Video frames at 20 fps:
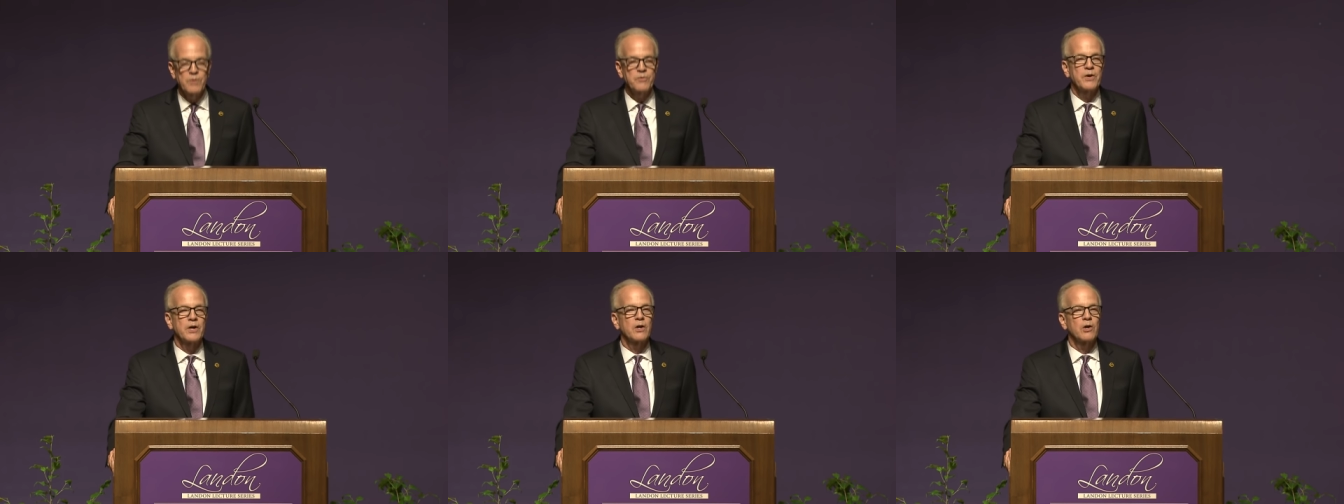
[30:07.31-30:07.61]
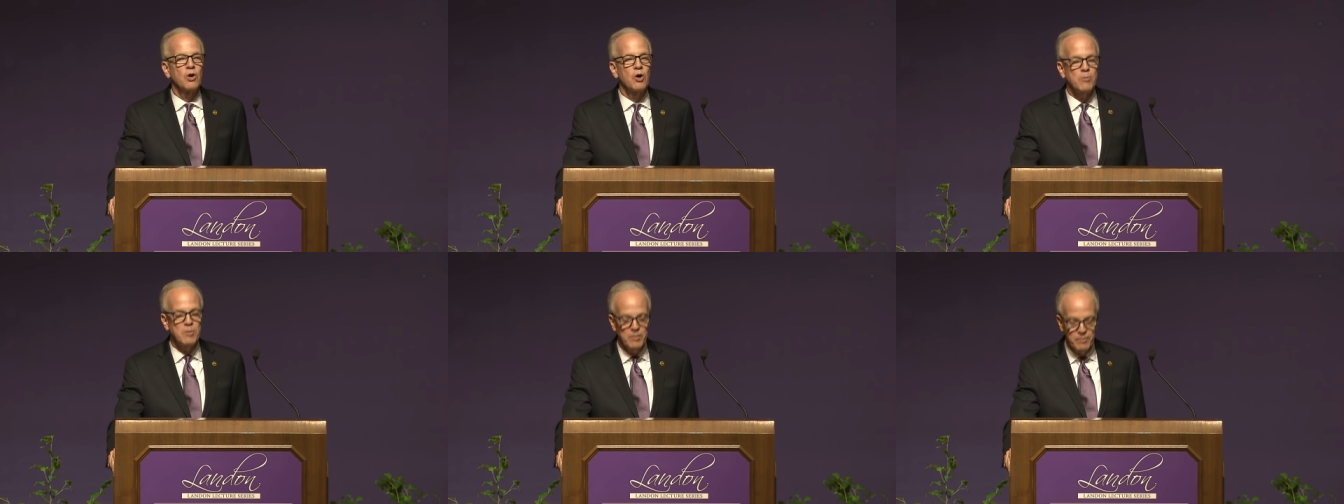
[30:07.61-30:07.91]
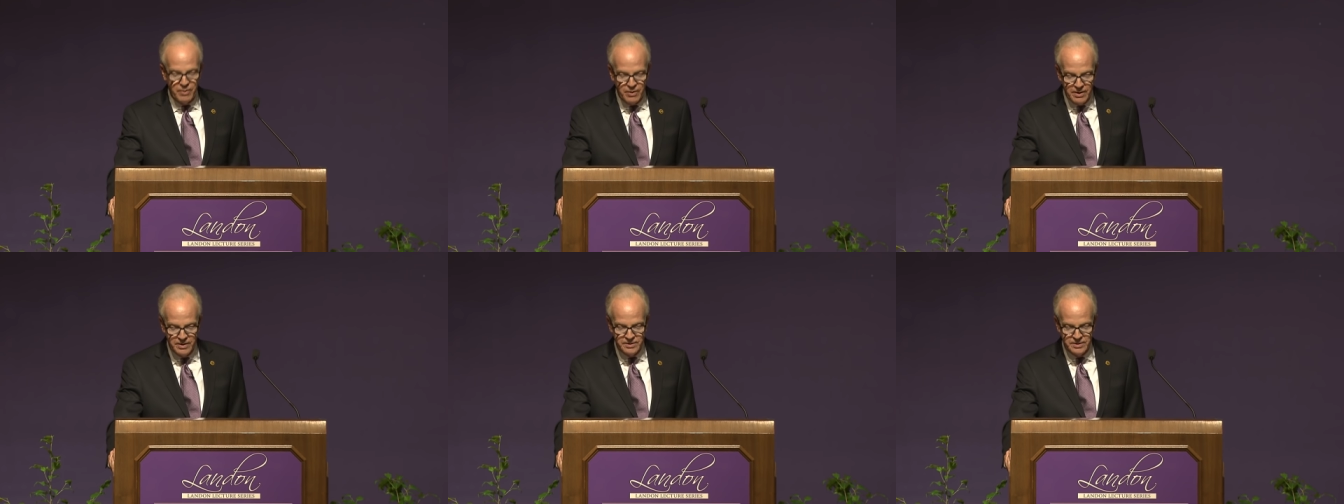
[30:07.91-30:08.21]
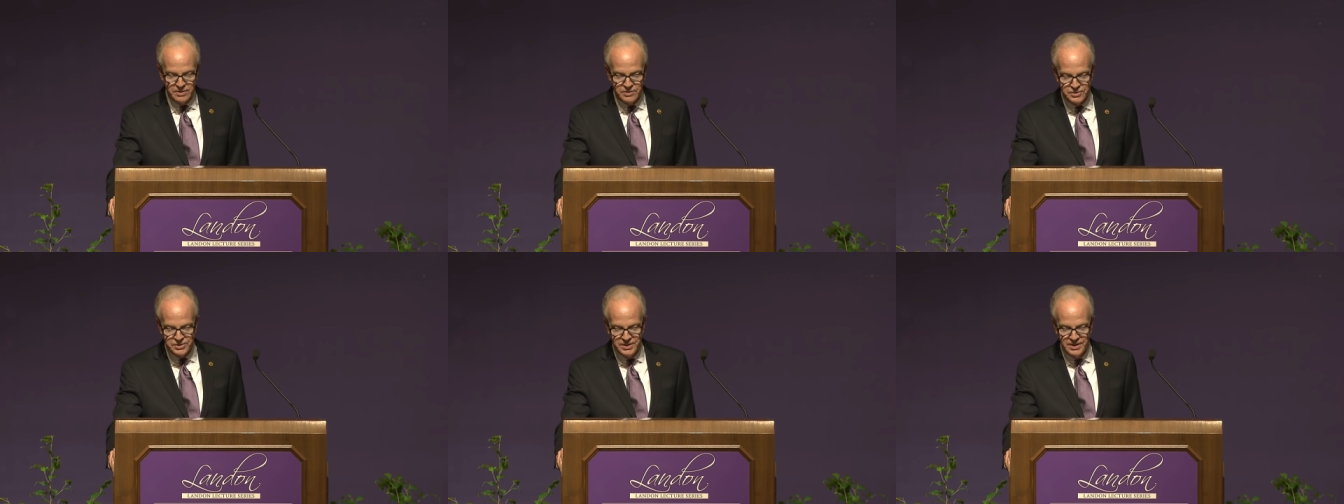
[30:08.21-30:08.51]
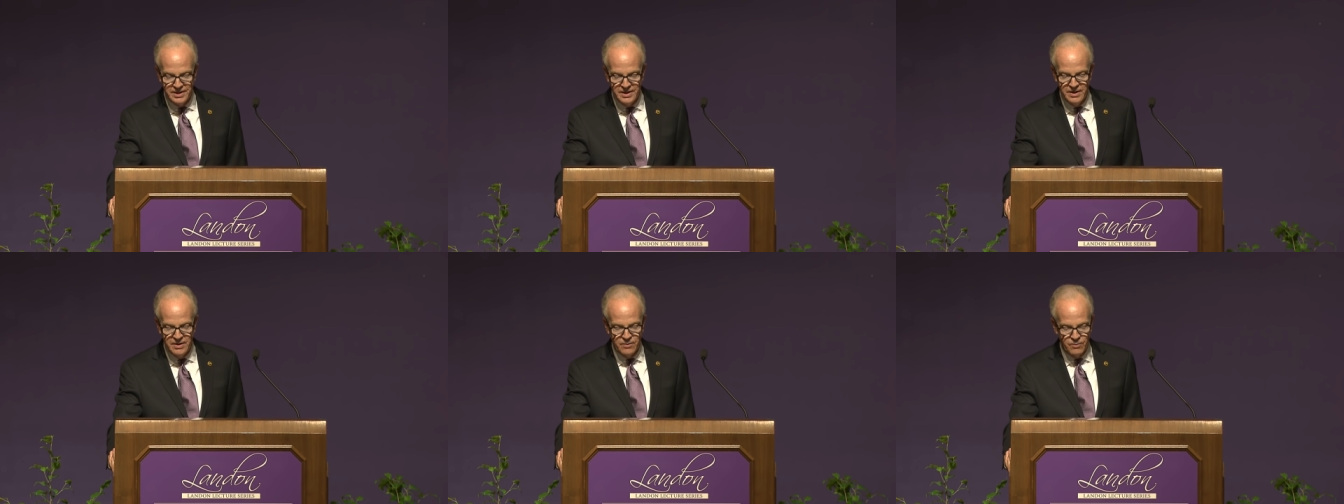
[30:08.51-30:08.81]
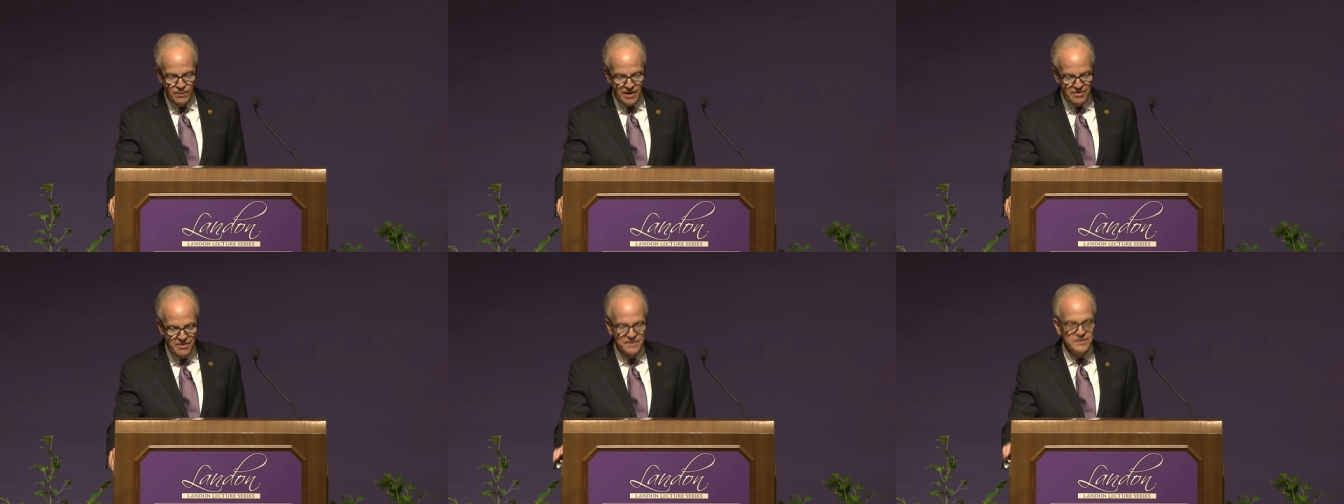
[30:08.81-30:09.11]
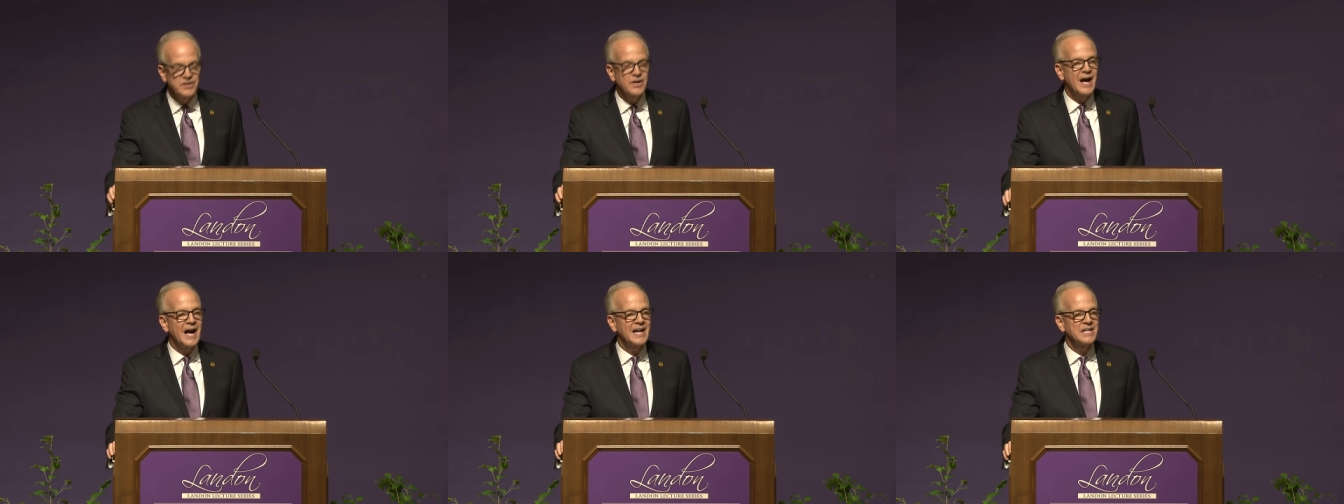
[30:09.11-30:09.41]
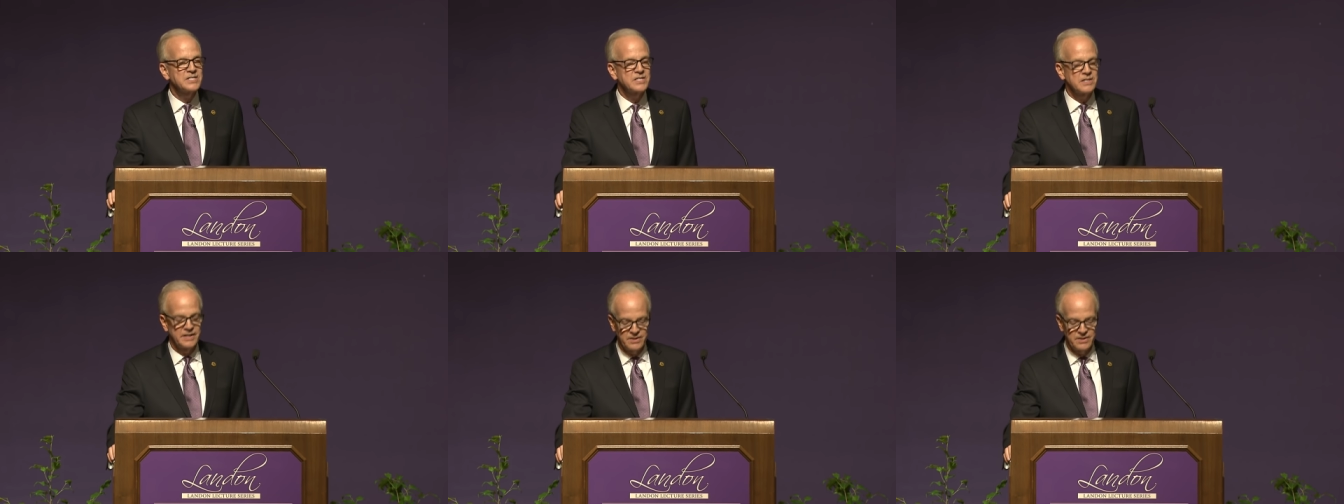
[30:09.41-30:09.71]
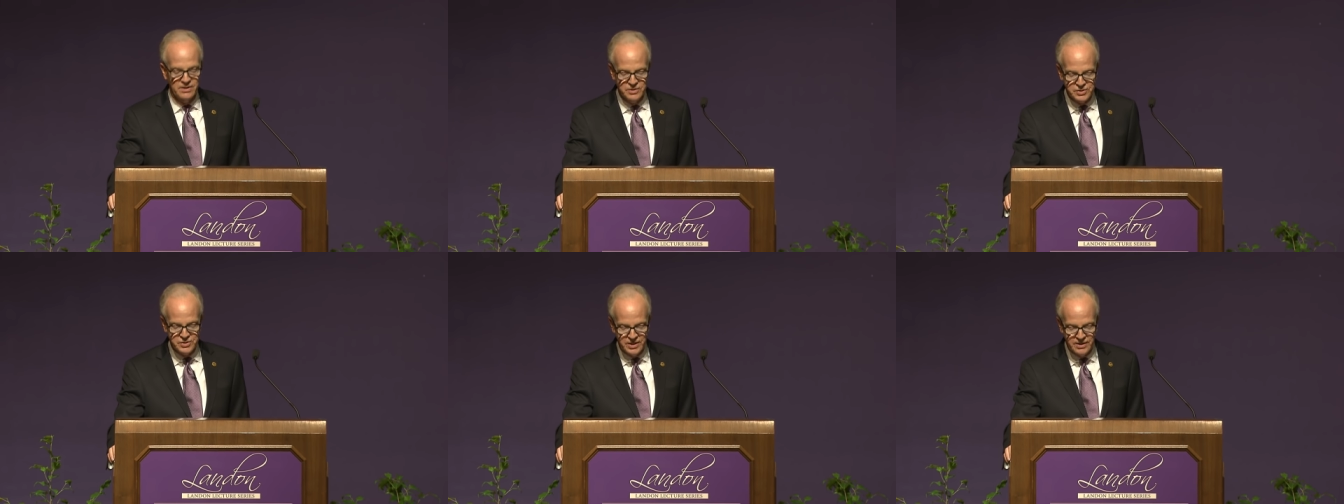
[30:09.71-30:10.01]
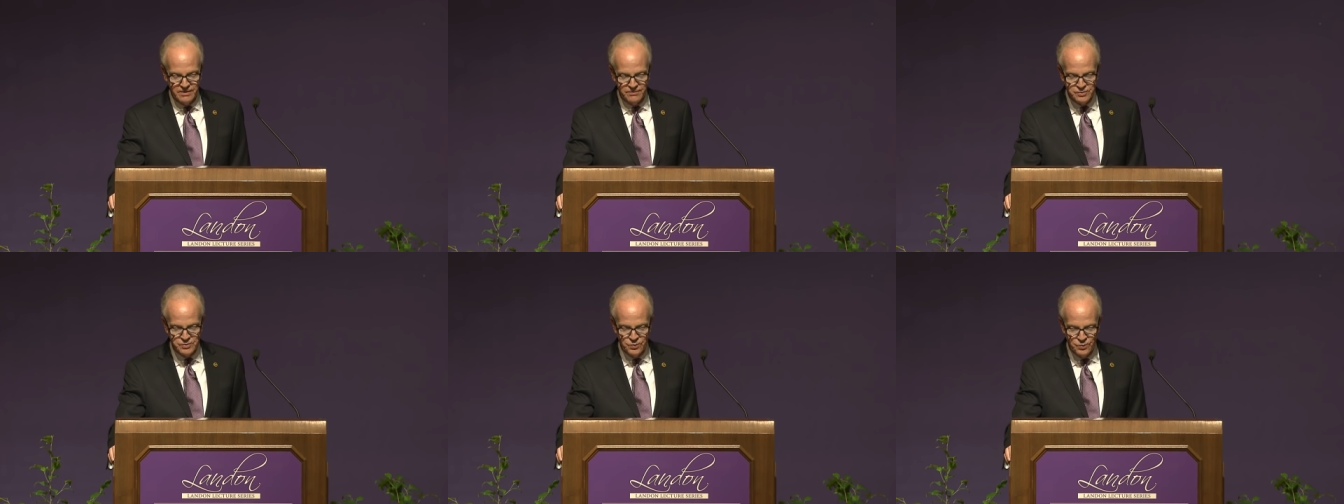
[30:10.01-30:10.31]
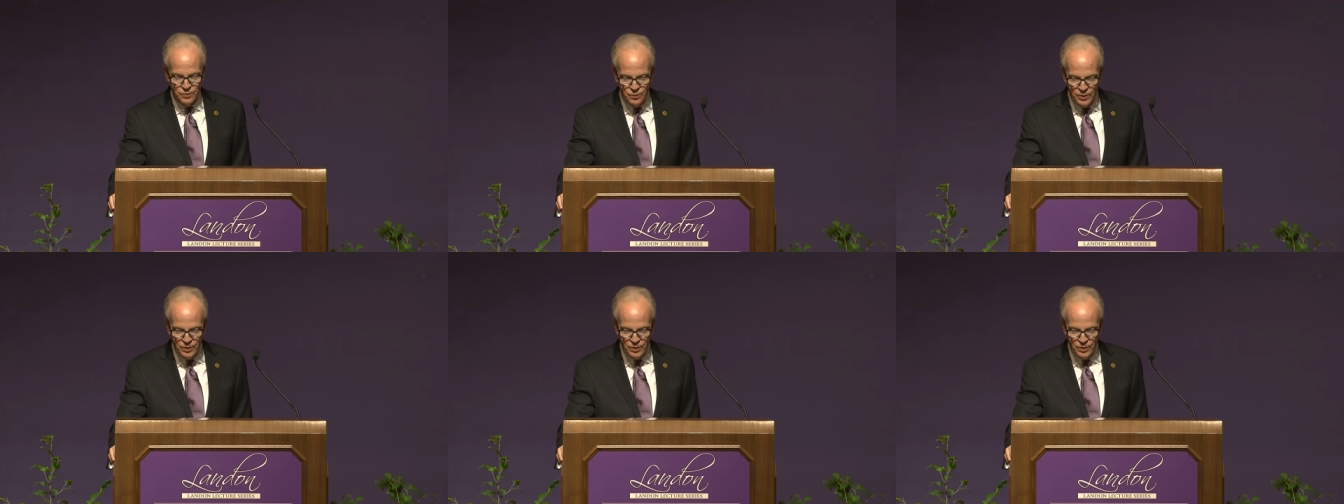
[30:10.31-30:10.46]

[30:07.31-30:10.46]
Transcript: with our global partners rather than to isolate ourselves.